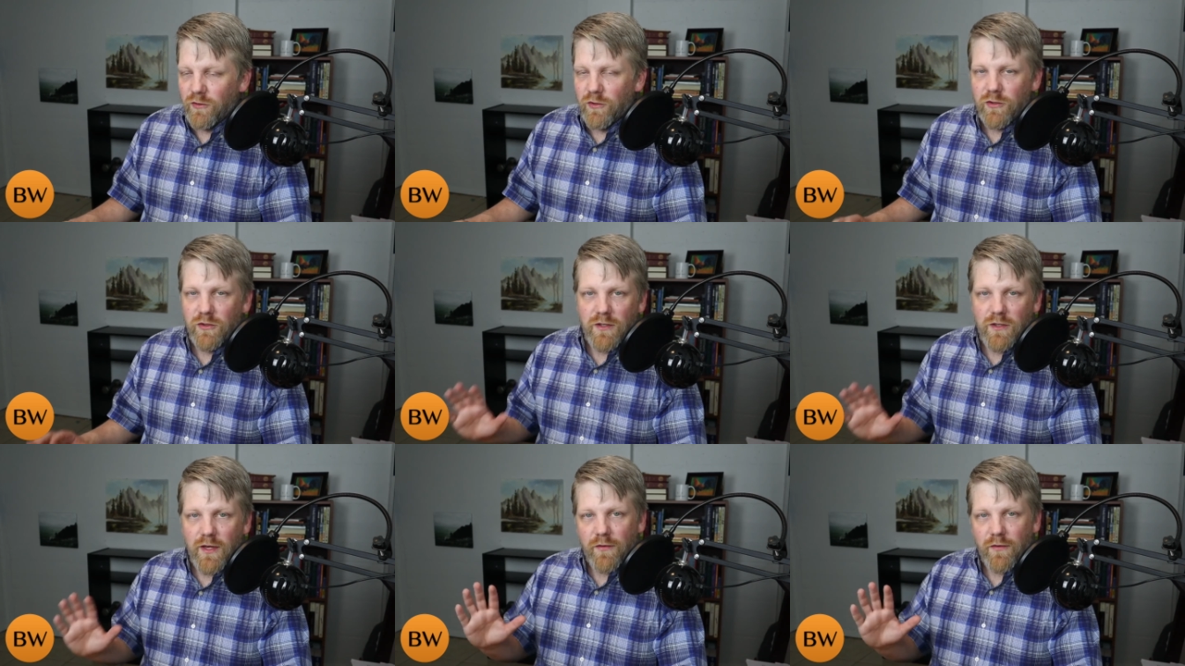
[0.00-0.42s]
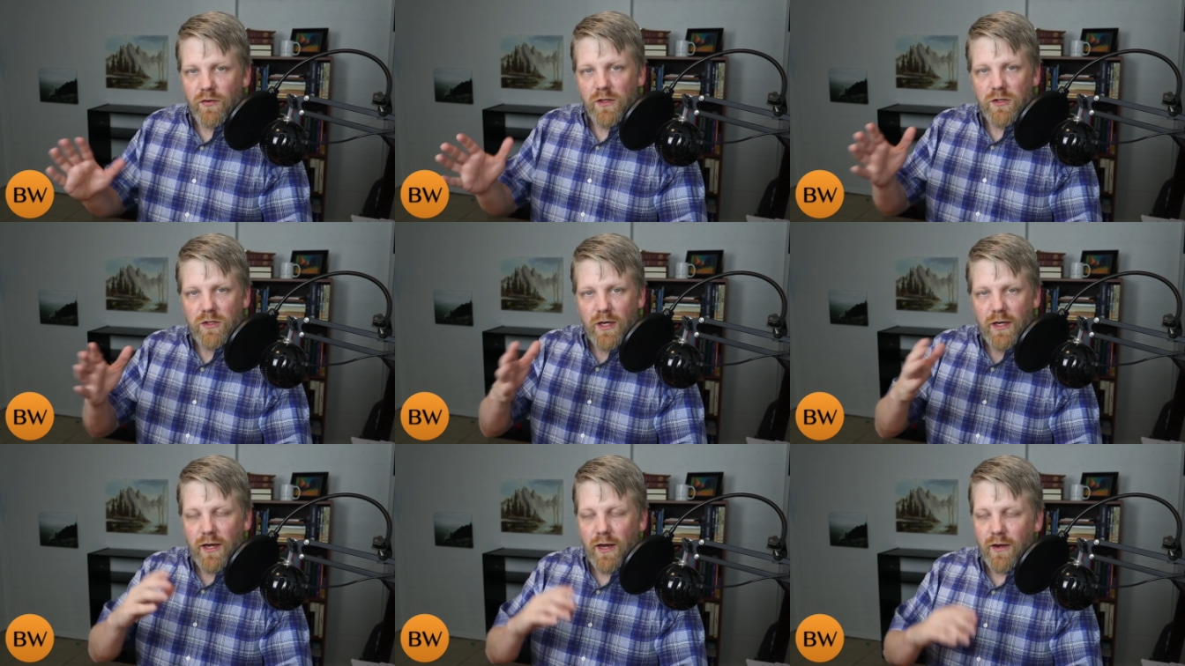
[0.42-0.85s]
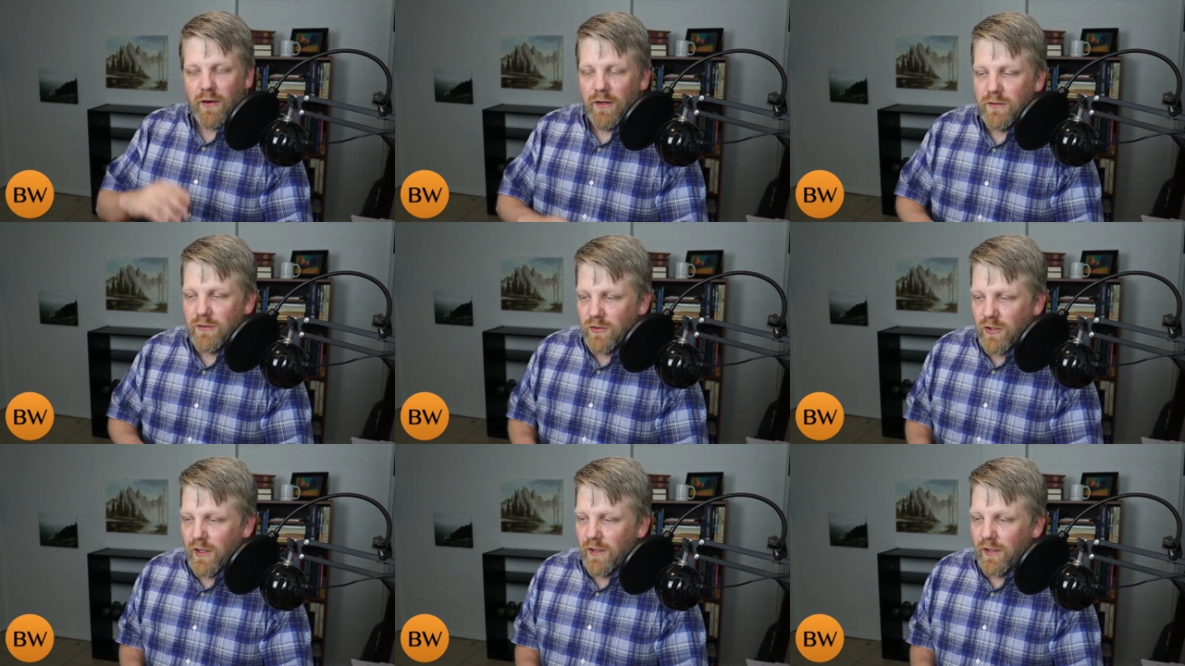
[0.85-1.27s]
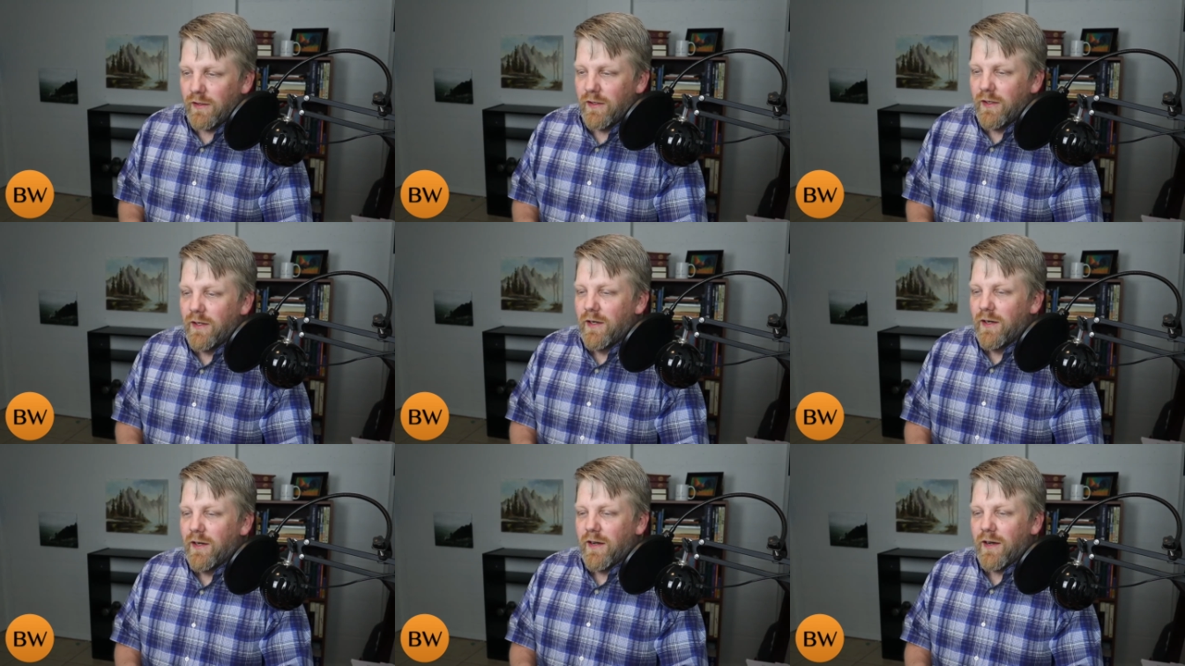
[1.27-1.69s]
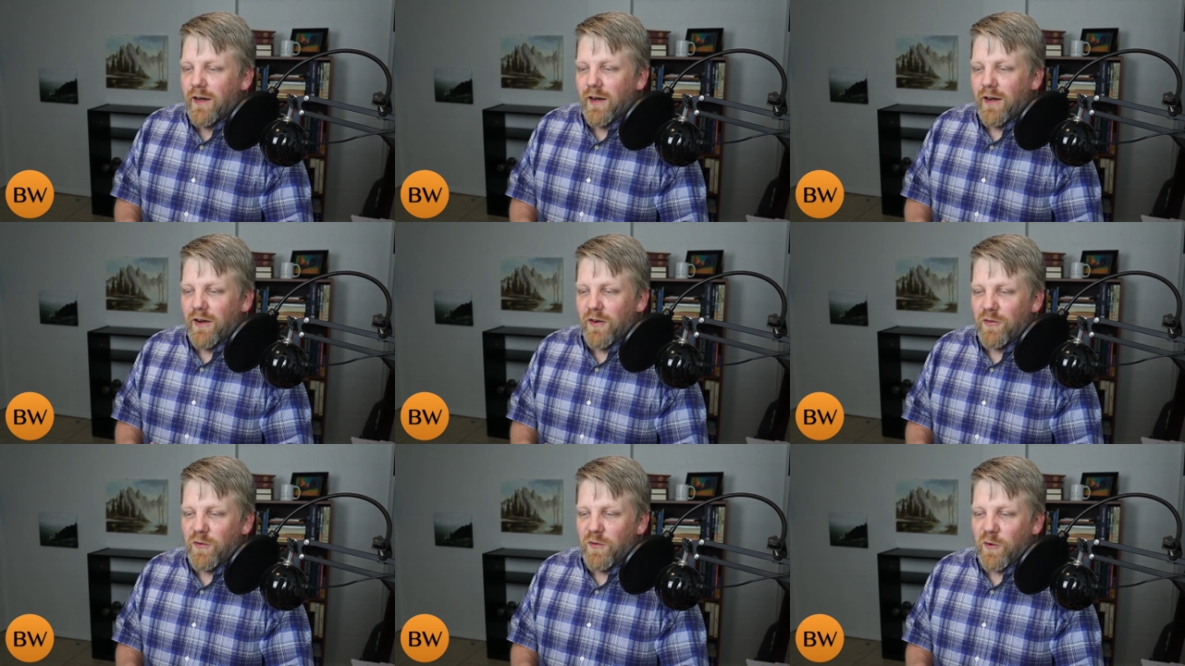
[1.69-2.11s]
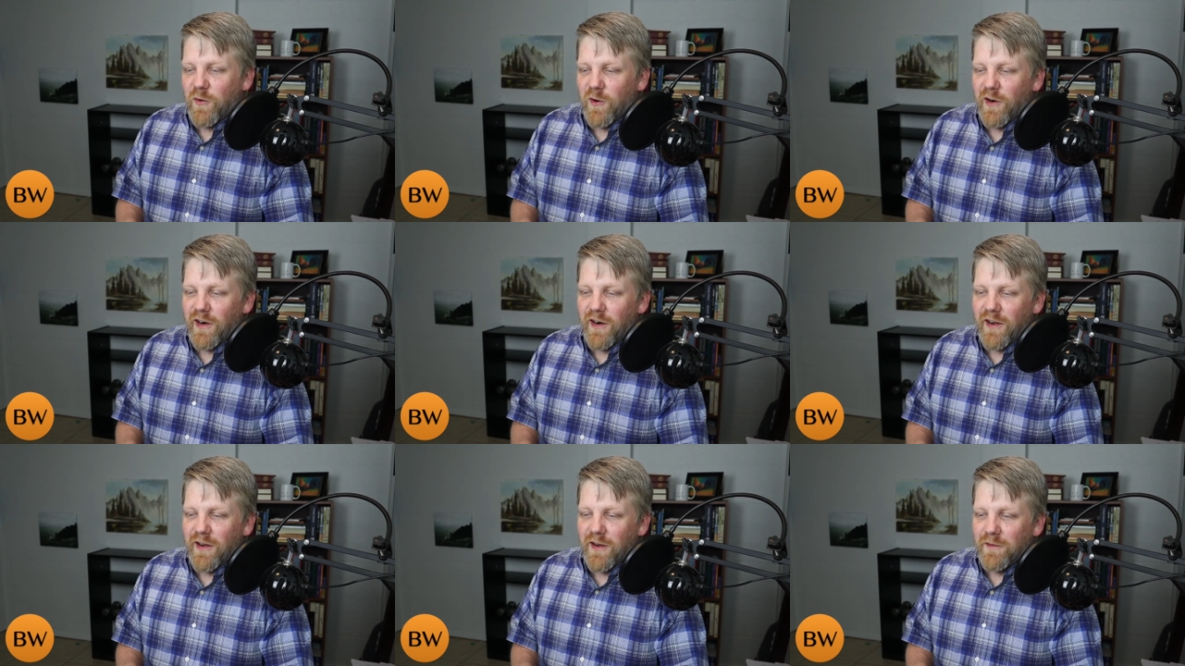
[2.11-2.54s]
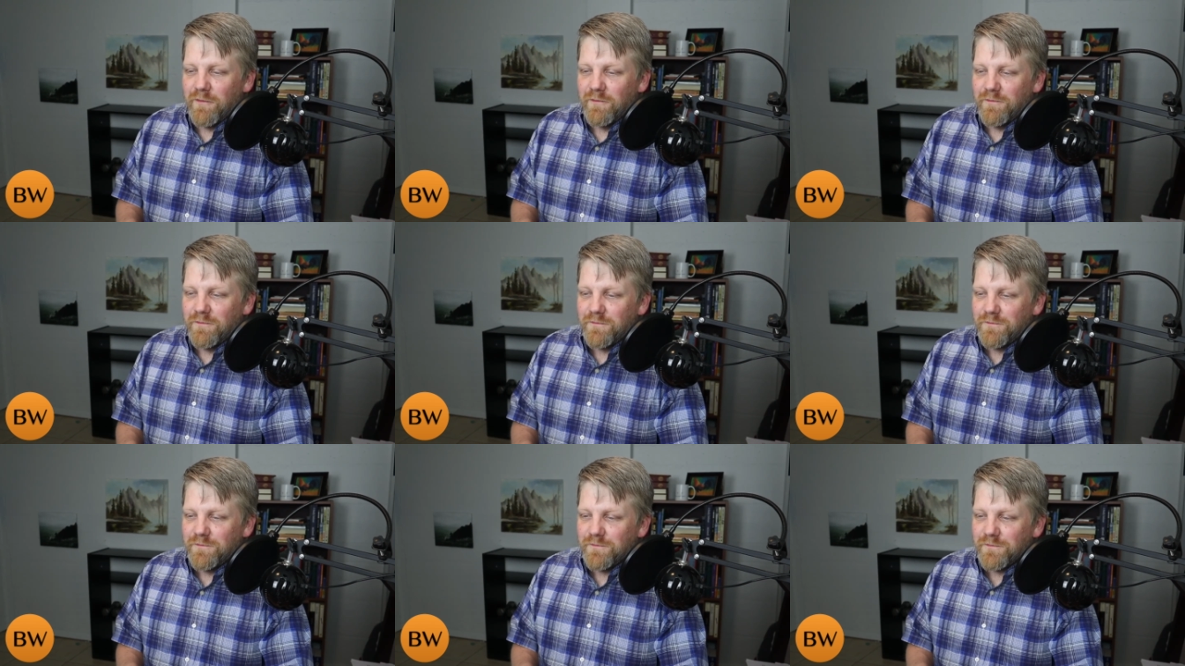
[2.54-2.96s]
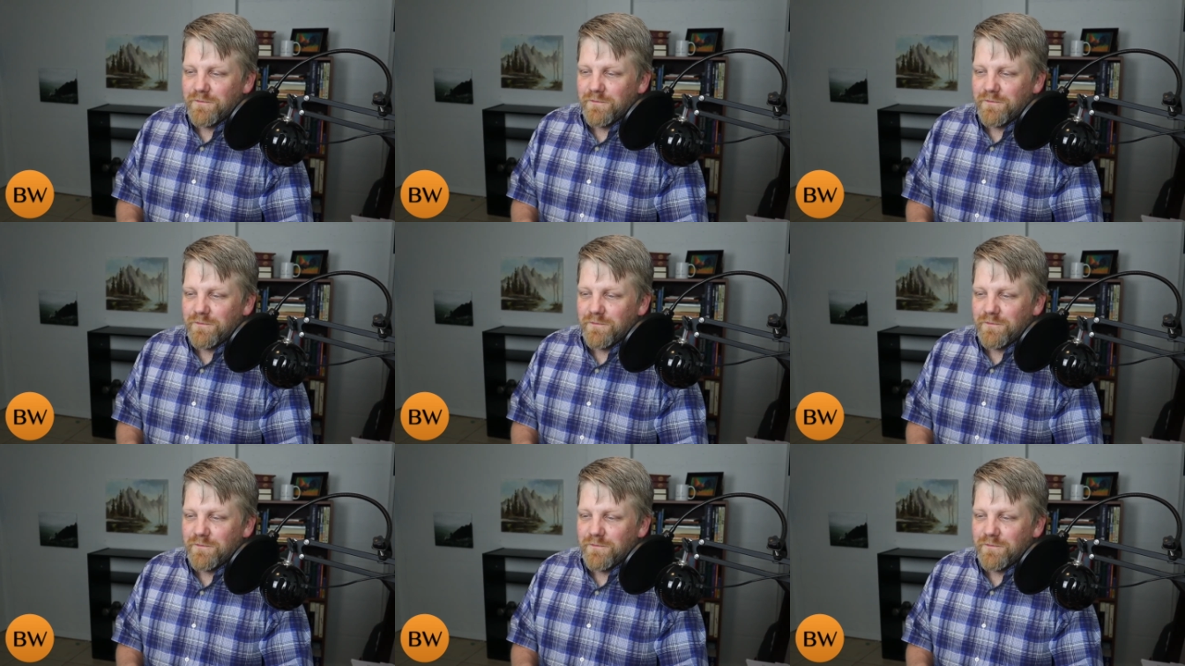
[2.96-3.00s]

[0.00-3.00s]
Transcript: You should definitely check out his channel uh, for um,